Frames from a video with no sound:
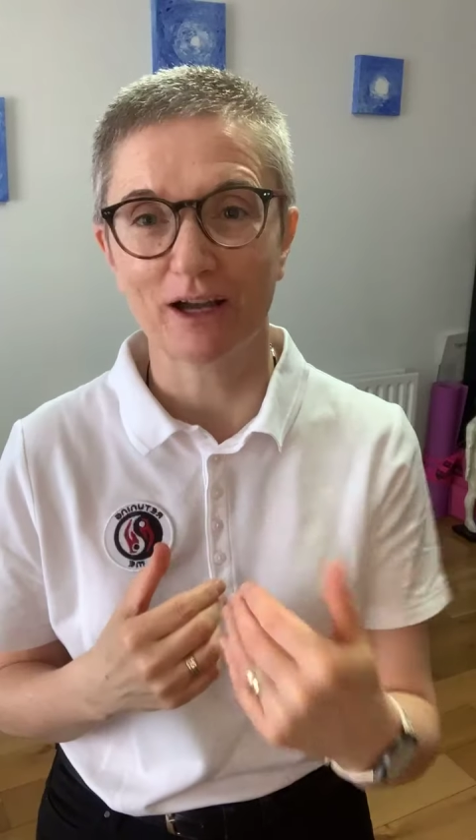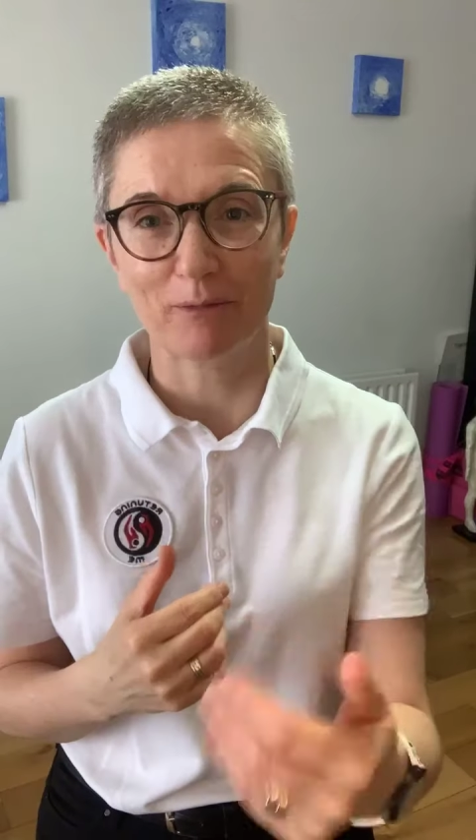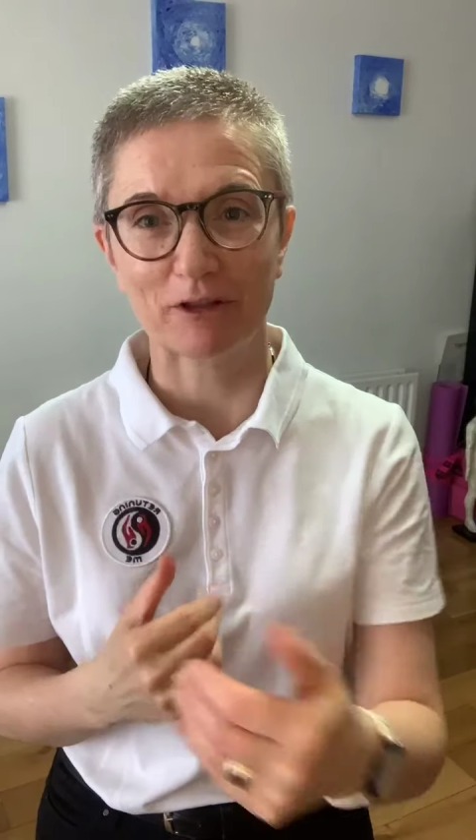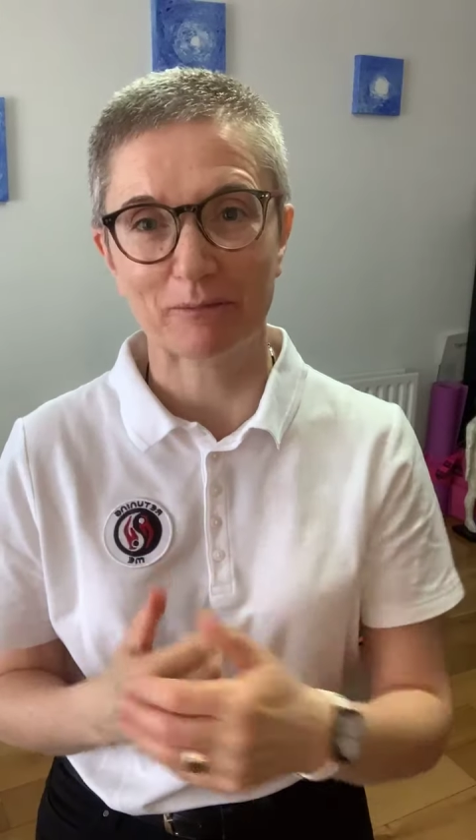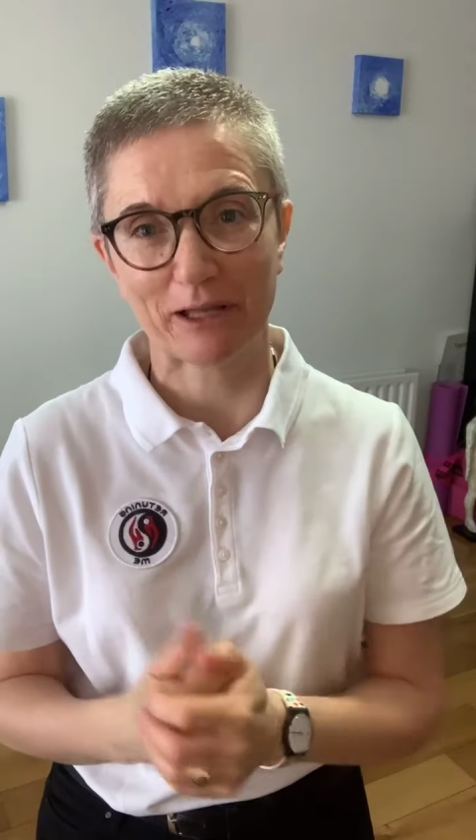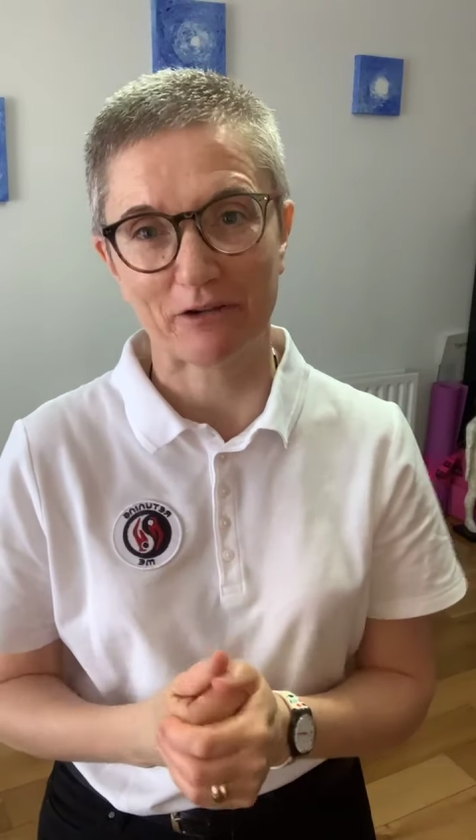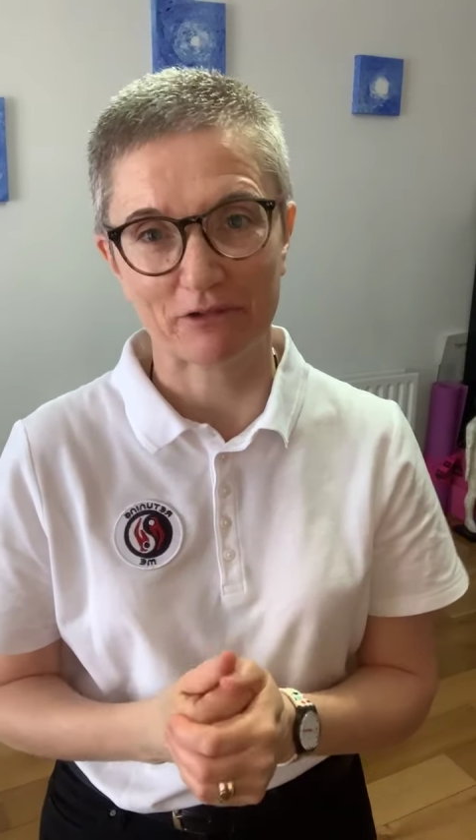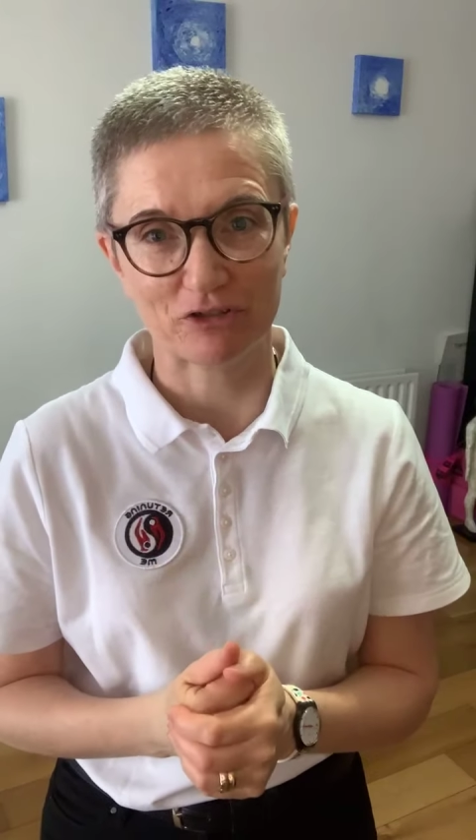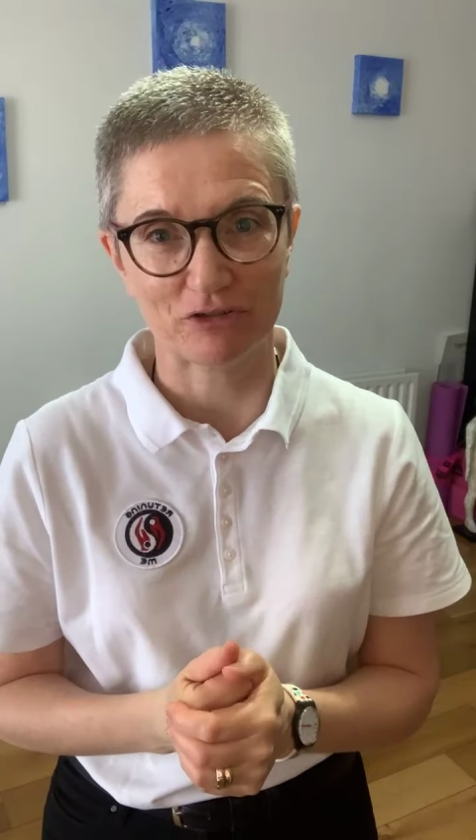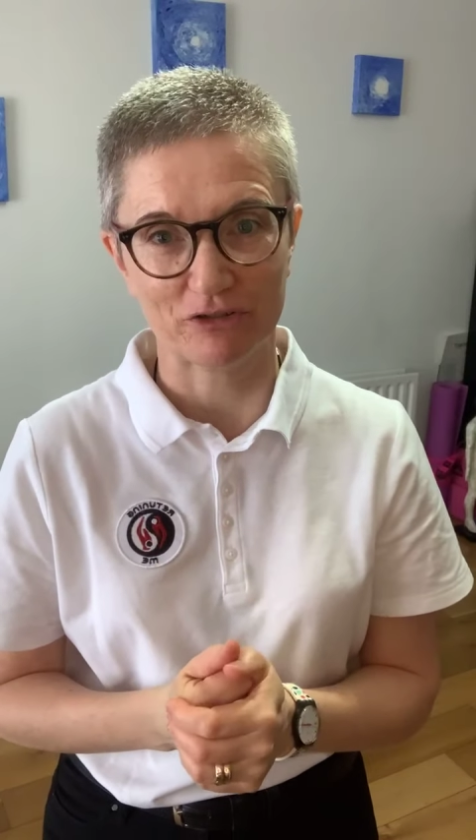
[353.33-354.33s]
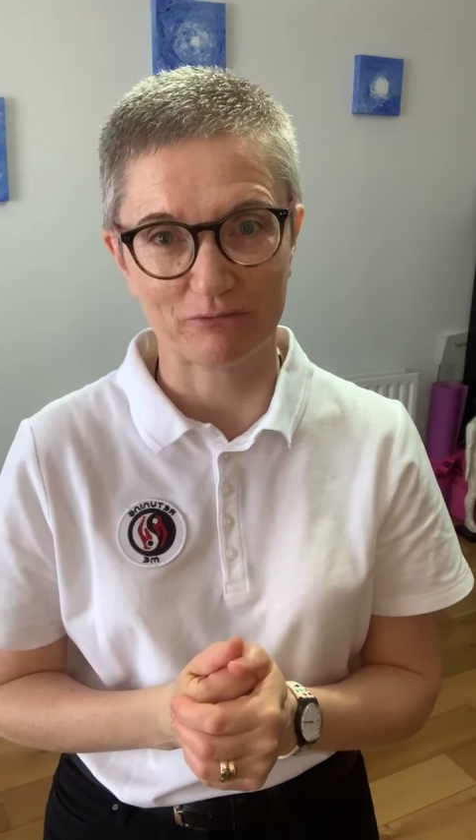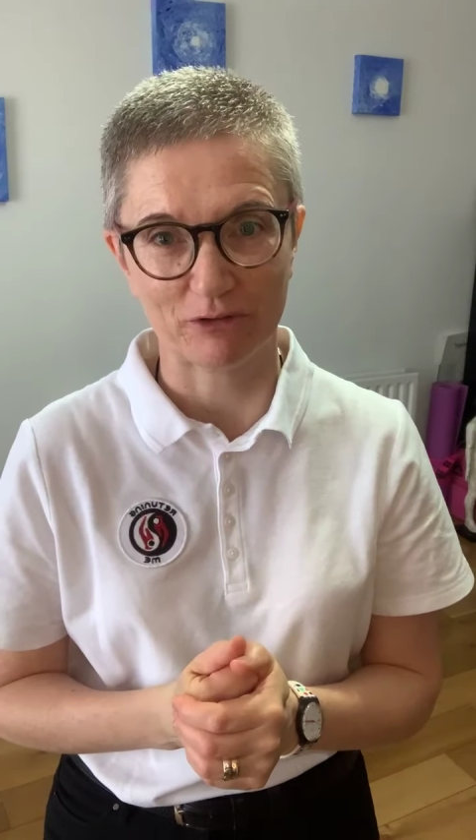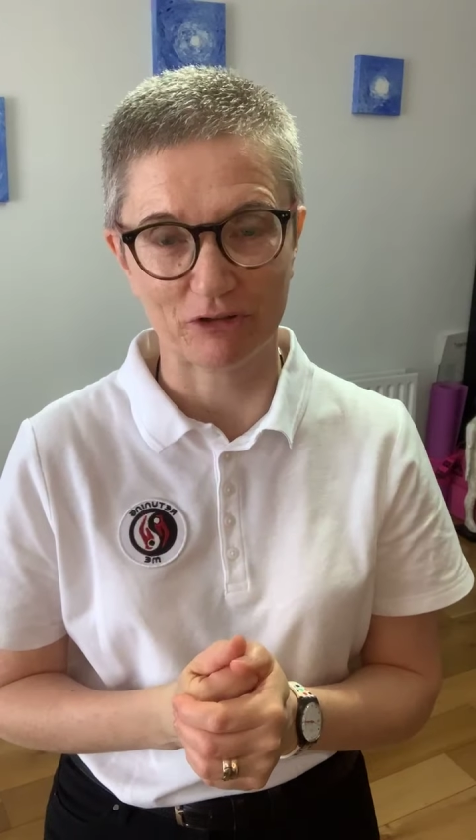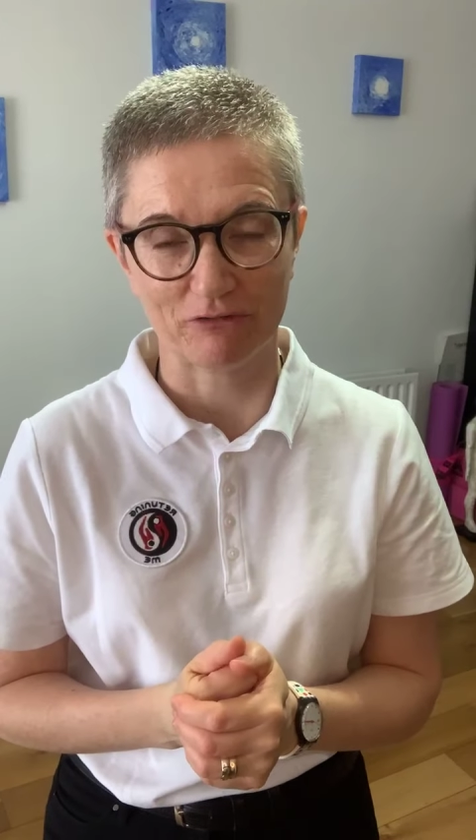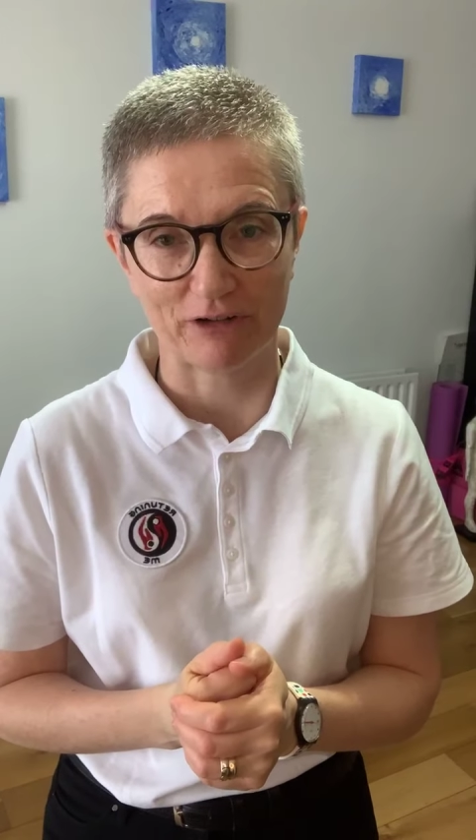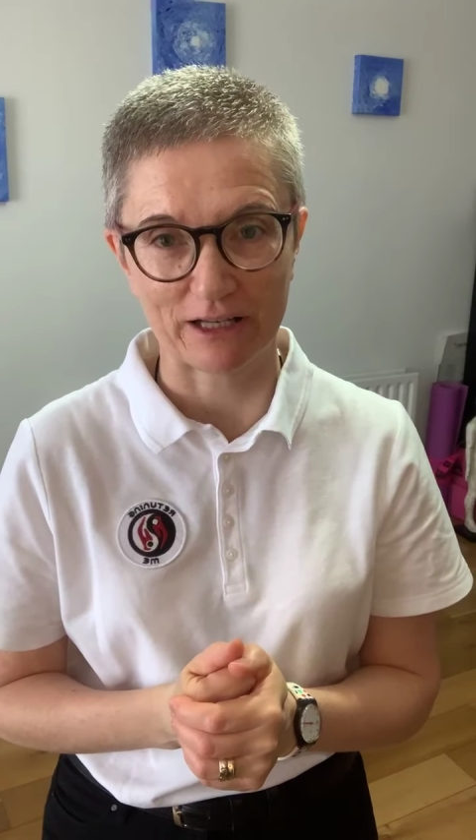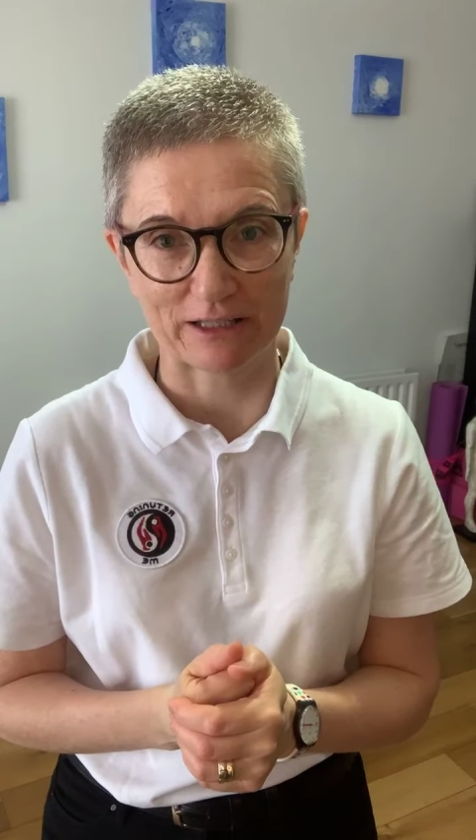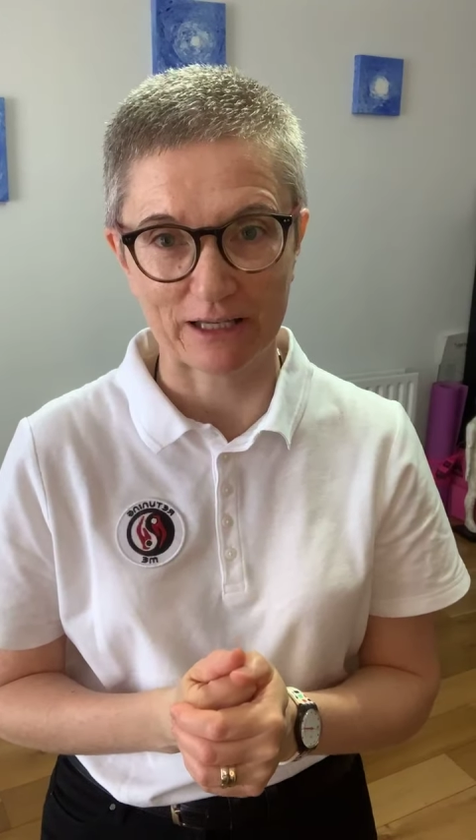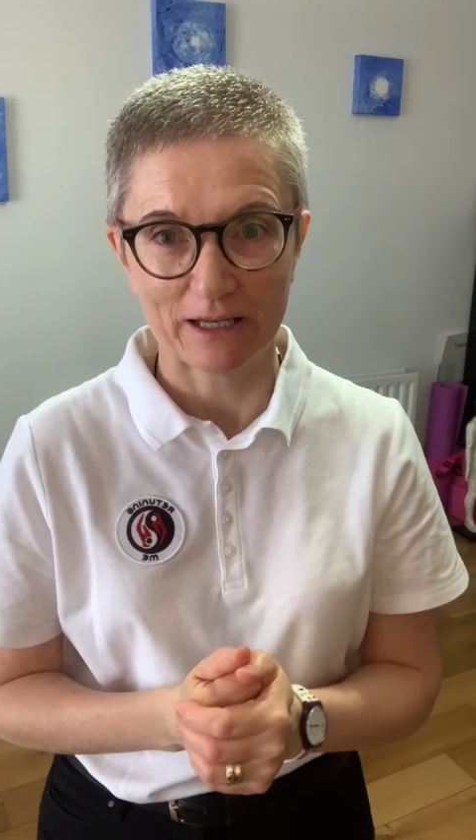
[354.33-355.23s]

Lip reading: about the bladder issues with your friends.